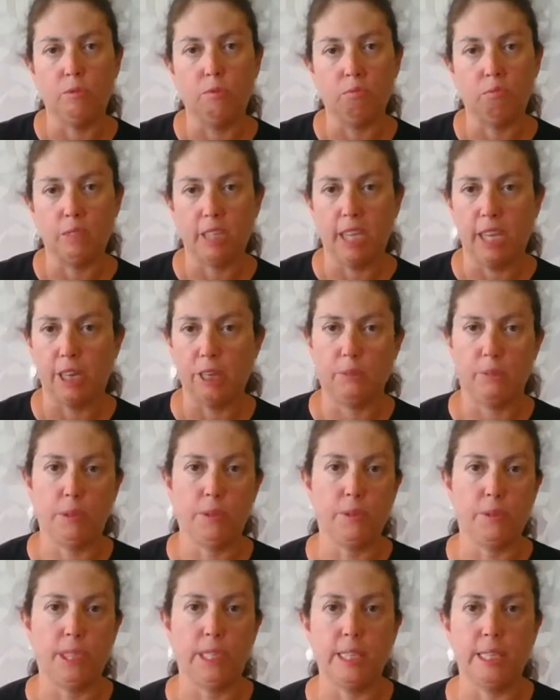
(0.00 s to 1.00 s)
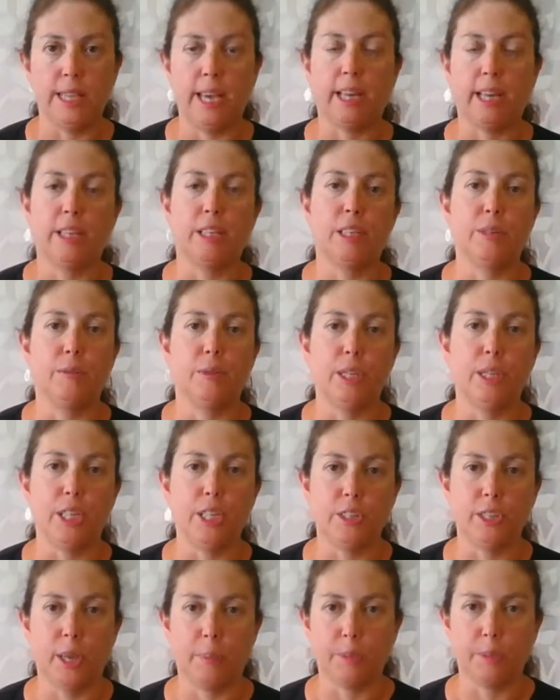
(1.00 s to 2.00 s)
10 to 15 seconds for each
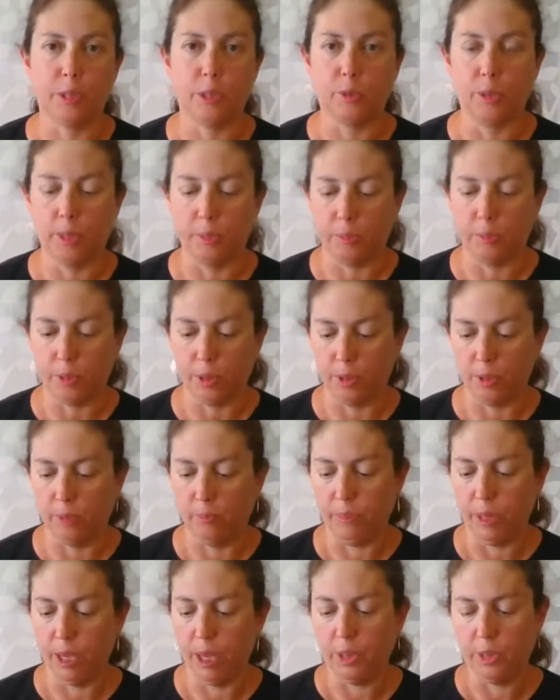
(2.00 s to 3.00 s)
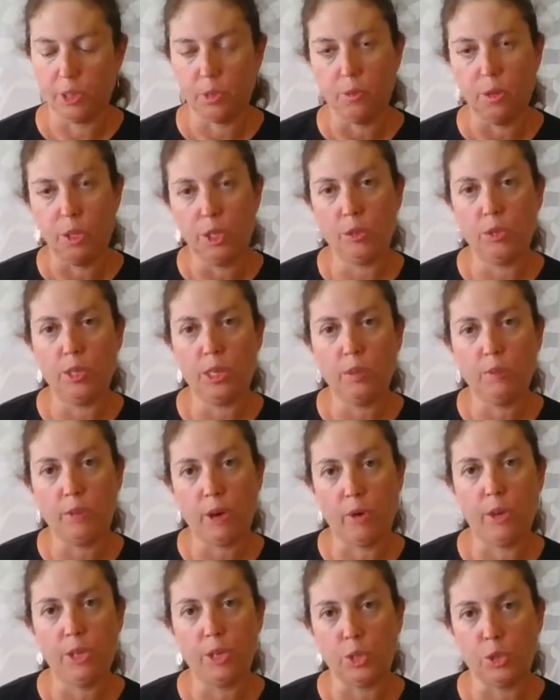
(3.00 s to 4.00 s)
subsequent brew. So we're using
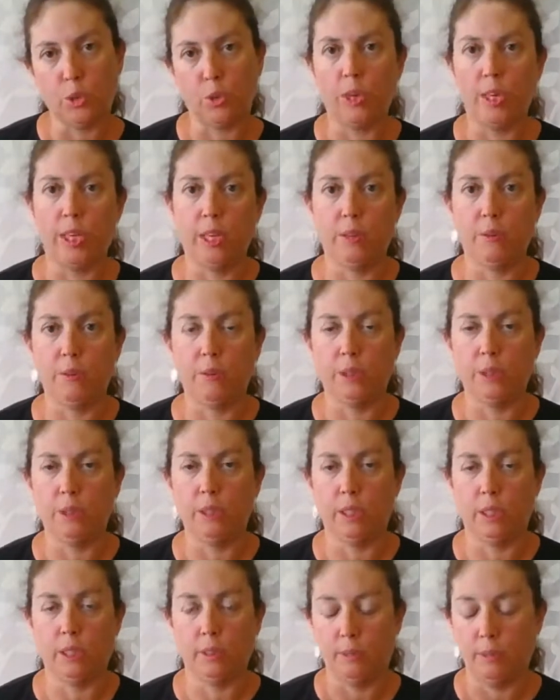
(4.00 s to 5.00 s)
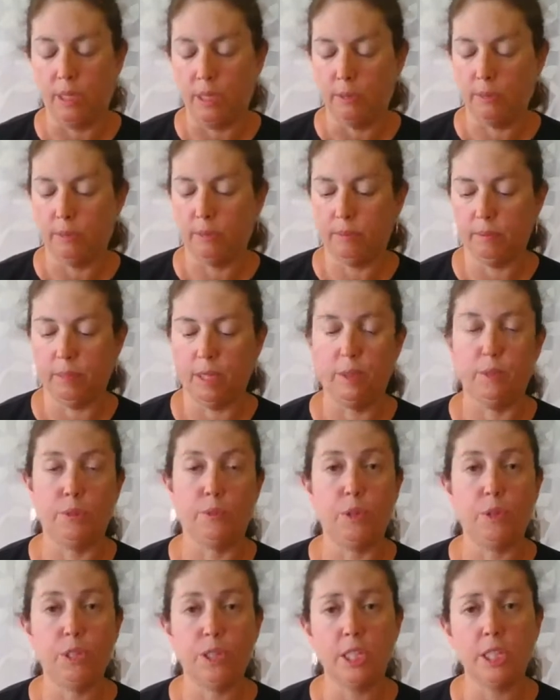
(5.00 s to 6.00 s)
very short
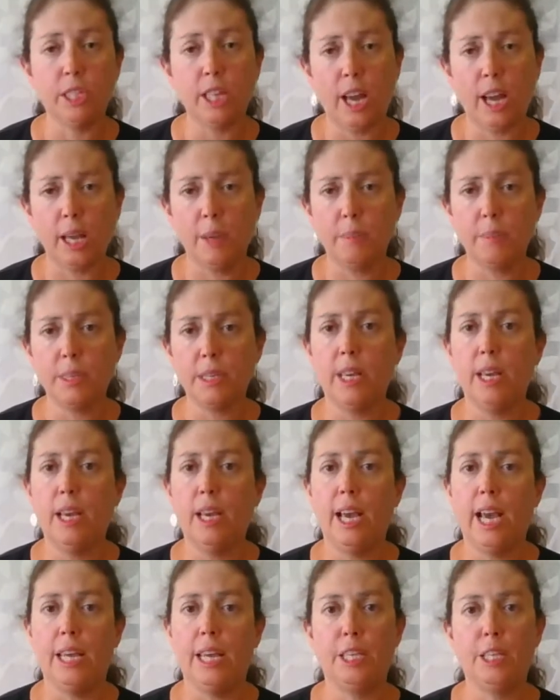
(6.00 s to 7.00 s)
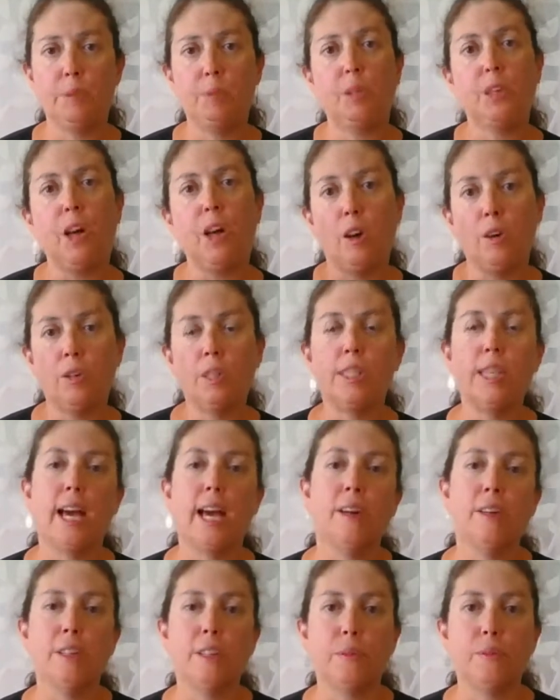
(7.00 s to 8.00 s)
infusion times, and this will coax
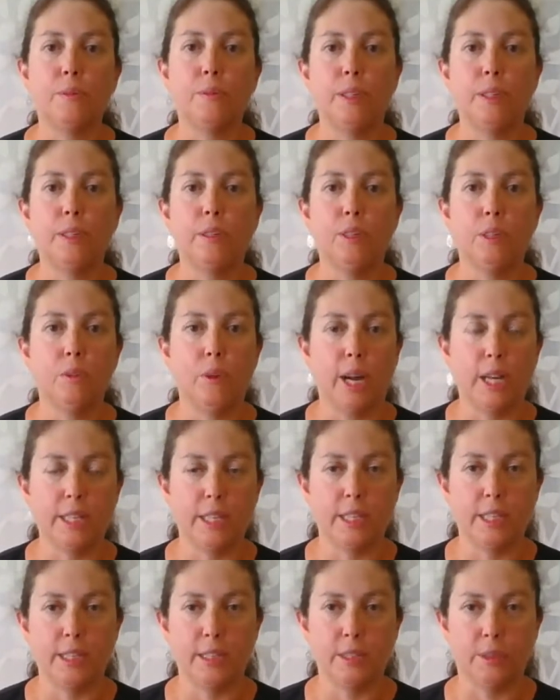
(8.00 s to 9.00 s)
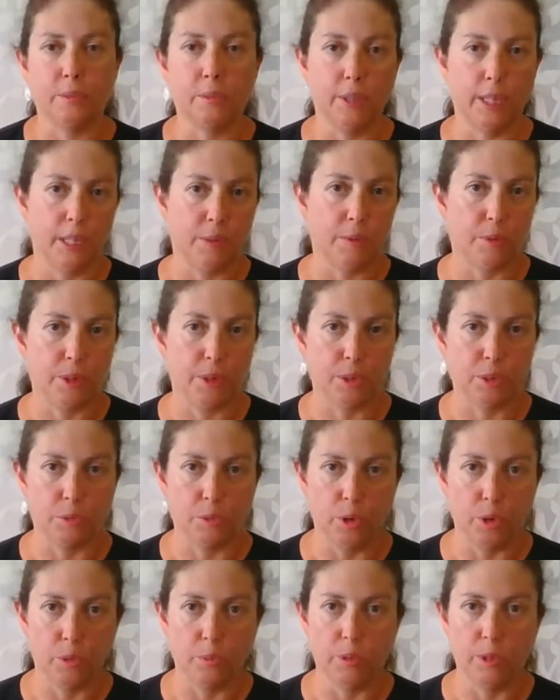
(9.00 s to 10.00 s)
out different nuances of flavor and
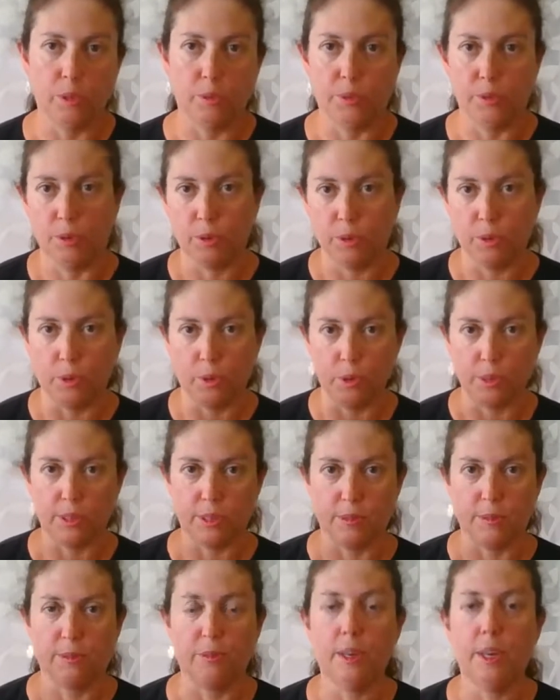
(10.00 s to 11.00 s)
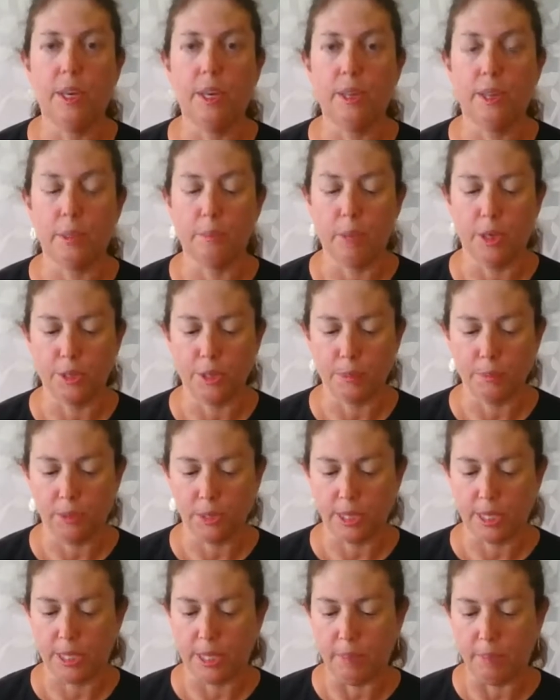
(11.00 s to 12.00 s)
aroma over the course of the multiple
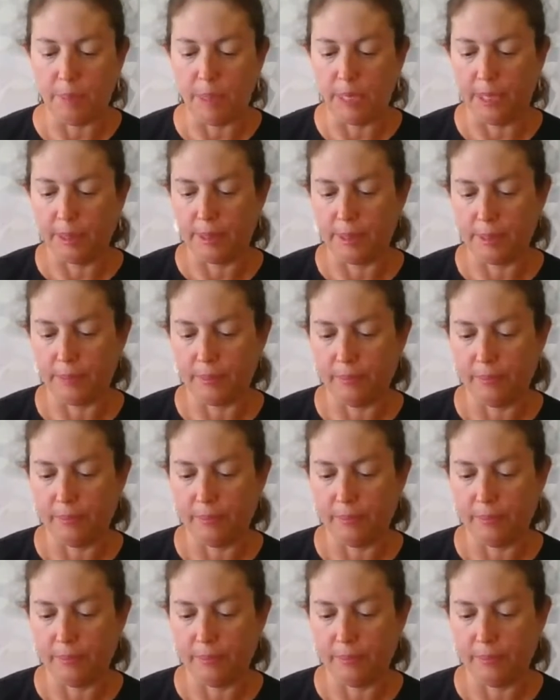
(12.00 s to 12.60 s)
steepings.